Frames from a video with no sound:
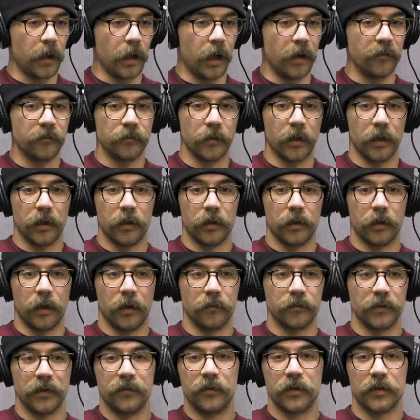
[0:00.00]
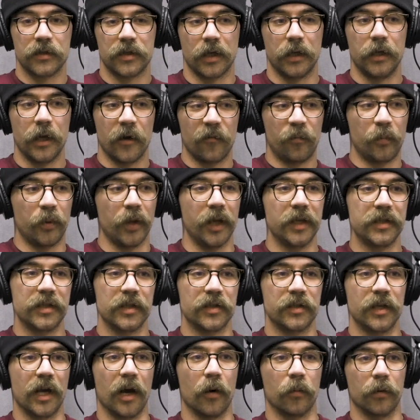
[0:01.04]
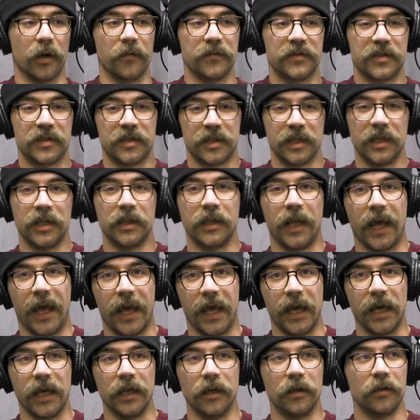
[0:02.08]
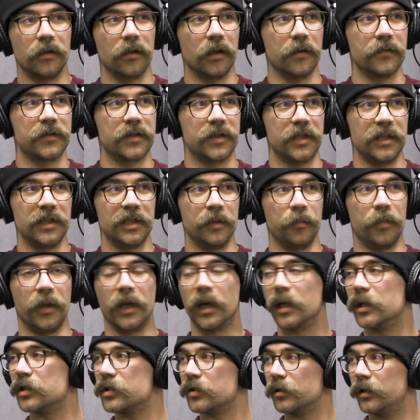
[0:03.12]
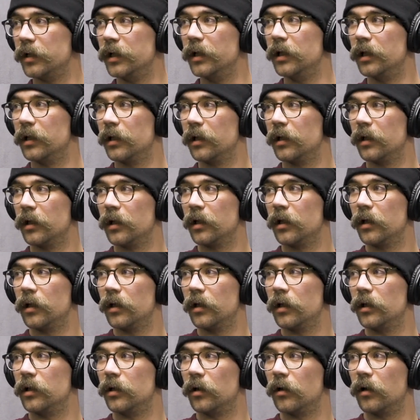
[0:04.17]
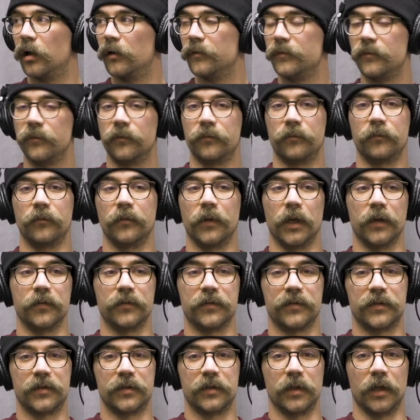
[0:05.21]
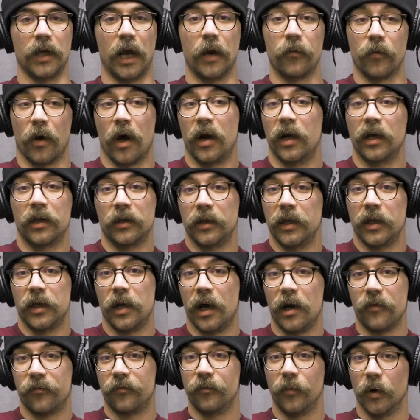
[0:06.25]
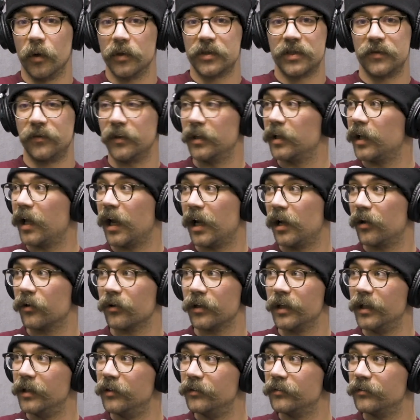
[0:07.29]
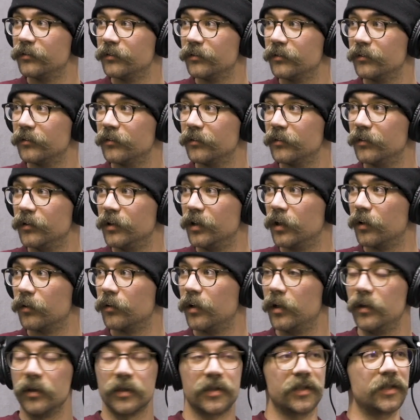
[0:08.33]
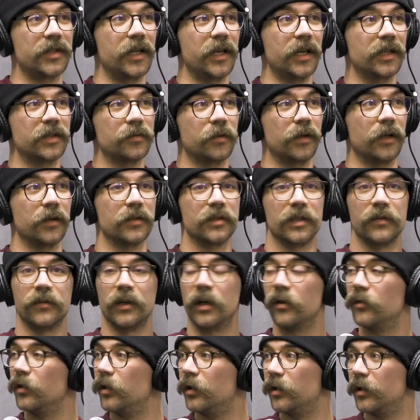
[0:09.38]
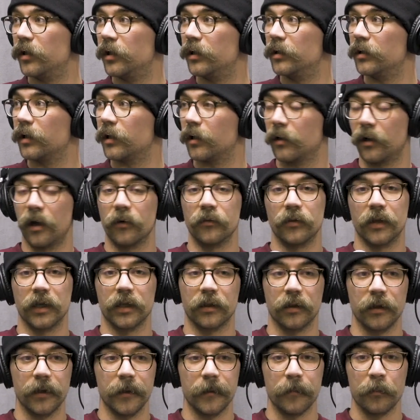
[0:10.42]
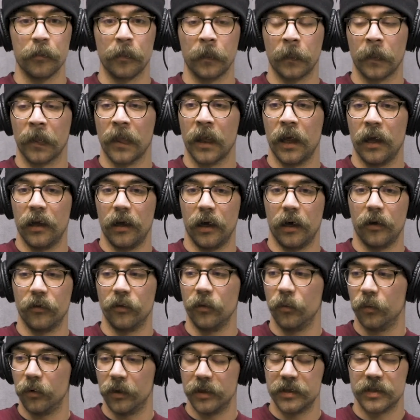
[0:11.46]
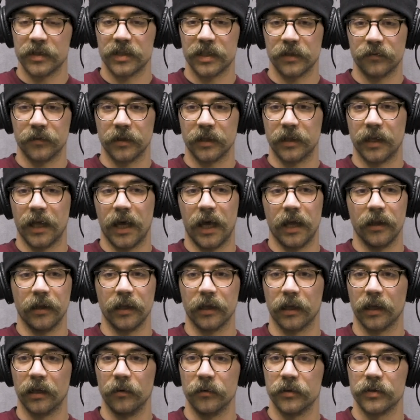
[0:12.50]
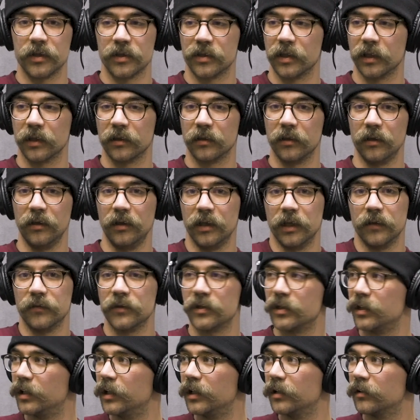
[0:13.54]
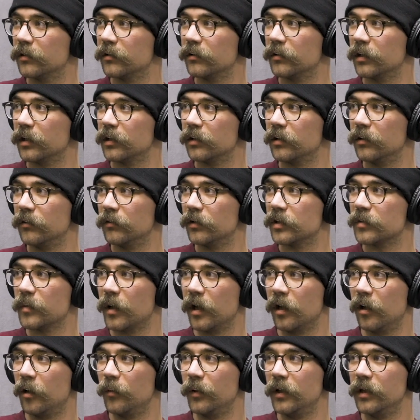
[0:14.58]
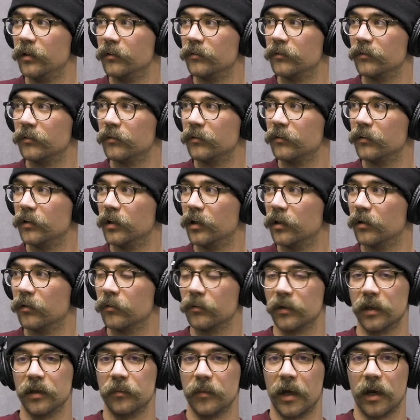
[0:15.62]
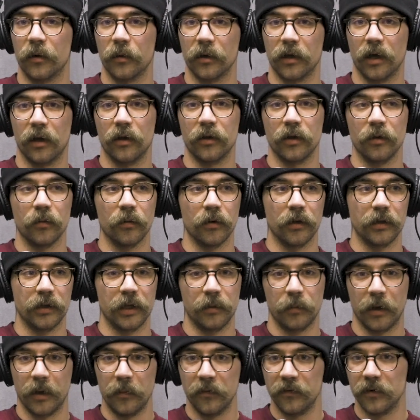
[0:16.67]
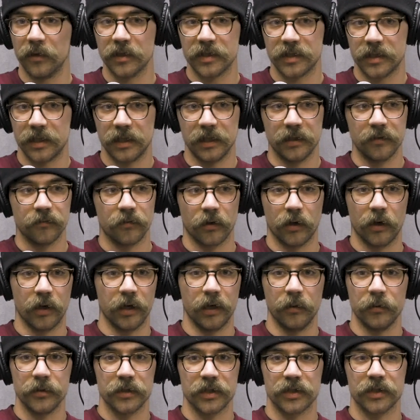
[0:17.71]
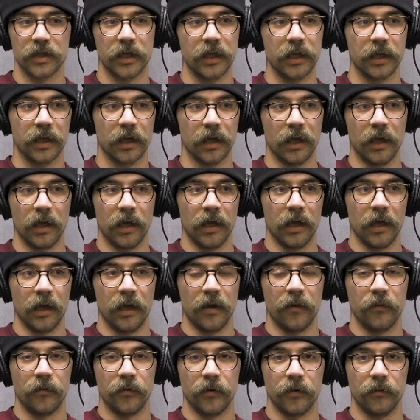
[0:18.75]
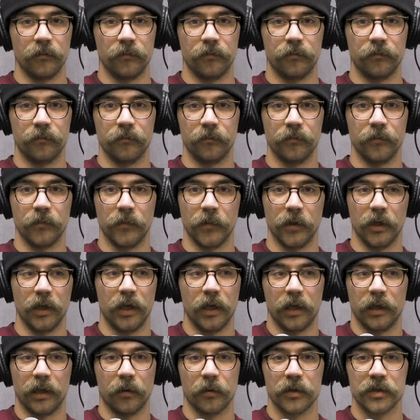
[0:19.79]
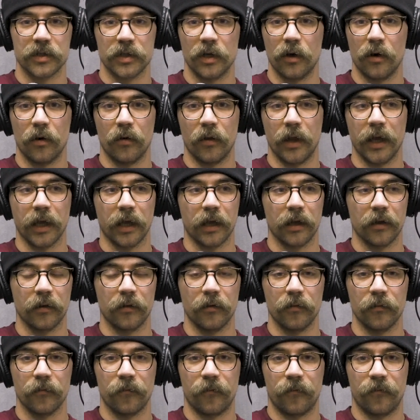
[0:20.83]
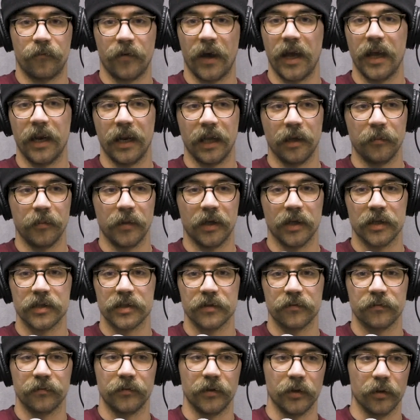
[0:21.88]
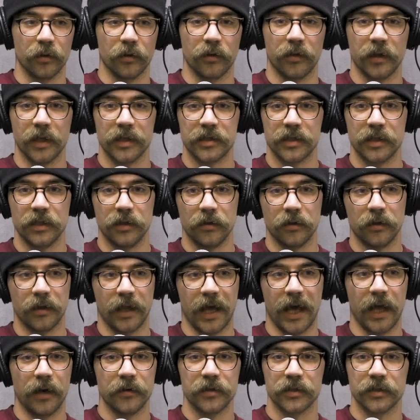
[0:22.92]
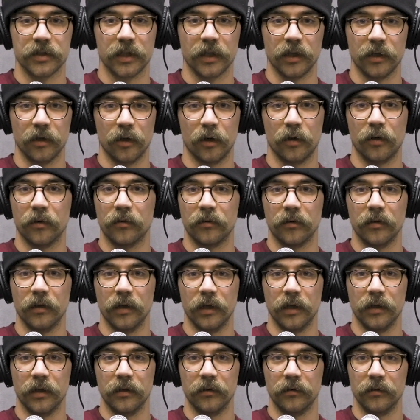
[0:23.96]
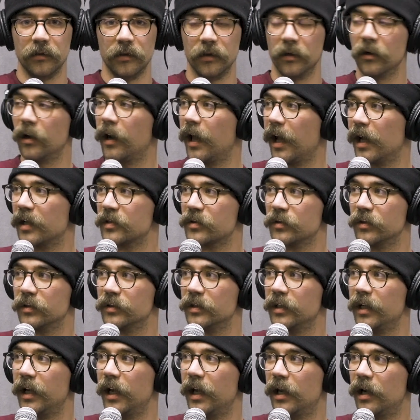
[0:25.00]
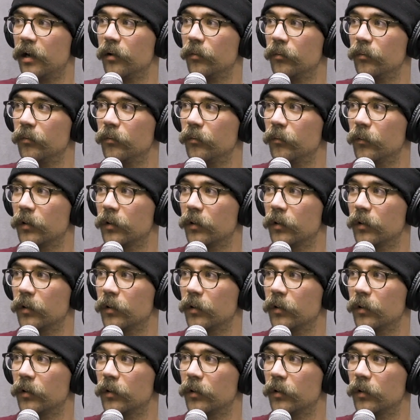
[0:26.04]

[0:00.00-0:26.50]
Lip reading: I've lived in enough places now where I've seen the hate, I've seen the bigotry, you know, ironically enough, most of it in Calgary. You know, in the sticks when I was living out in the hood or out in like out in the woods and stuff like that, like it was just like you didn't give a shit. Like you were just my homie. Yeah. You know, it didn't matter what color you were. And then when I moved to the city in Vernon, it was just like there was no like fighting because of you're this and you're that, or just like you're an asshole today, and